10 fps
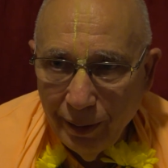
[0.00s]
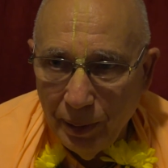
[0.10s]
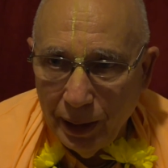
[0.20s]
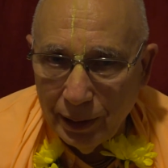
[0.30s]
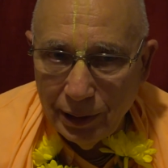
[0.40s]

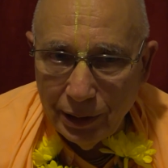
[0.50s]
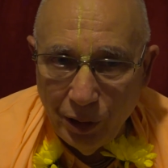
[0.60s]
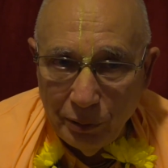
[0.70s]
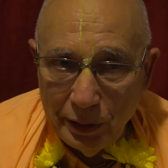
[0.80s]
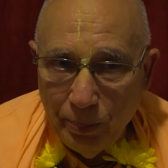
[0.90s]
Because it's
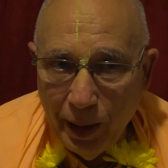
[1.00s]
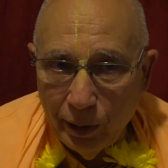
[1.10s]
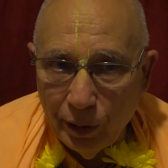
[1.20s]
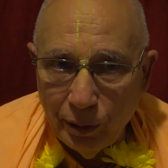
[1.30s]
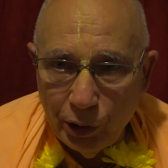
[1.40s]
always
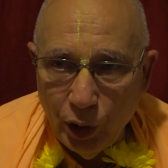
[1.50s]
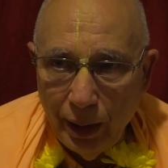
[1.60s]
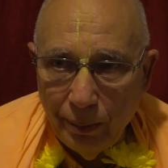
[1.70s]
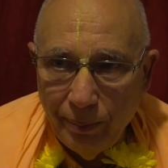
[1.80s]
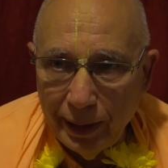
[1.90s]
better to try
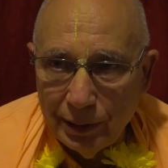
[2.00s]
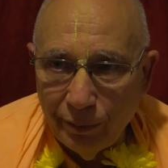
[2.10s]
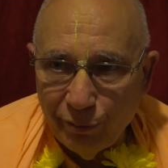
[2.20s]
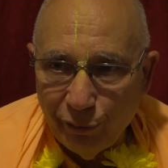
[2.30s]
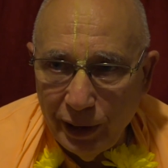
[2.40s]
and make
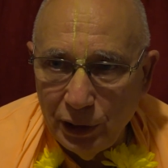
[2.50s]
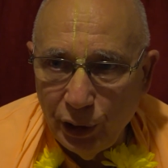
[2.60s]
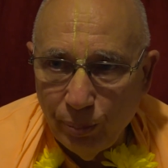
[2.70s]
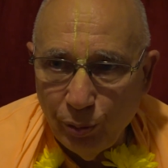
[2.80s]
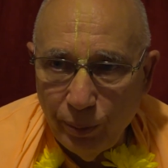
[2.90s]
some
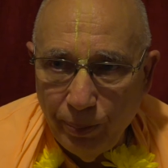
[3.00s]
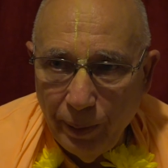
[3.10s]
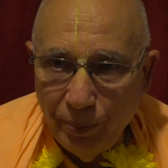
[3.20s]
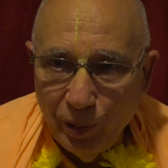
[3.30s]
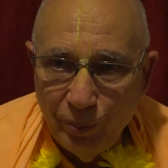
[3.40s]
friendship with
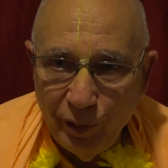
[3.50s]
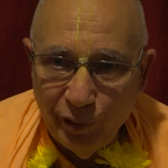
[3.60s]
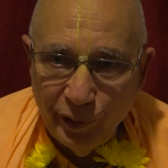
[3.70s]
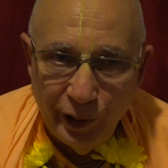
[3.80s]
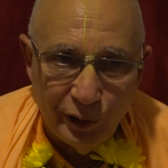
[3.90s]
people
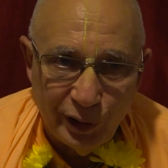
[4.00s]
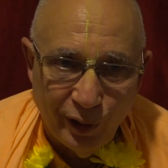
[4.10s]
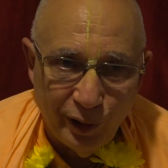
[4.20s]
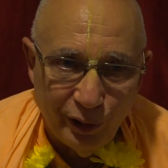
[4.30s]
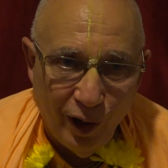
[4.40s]
before you
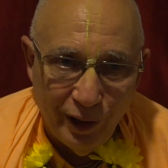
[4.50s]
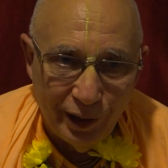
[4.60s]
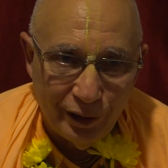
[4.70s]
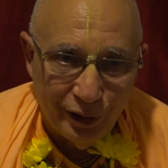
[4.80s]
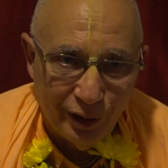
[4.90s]
start
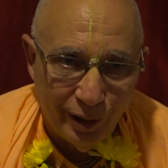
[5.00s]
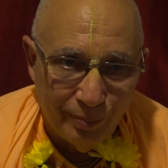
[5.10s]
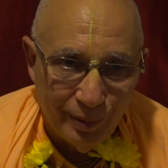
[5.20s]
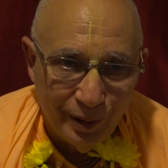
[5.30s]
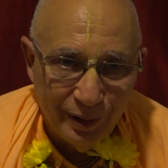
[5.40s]
talking to them,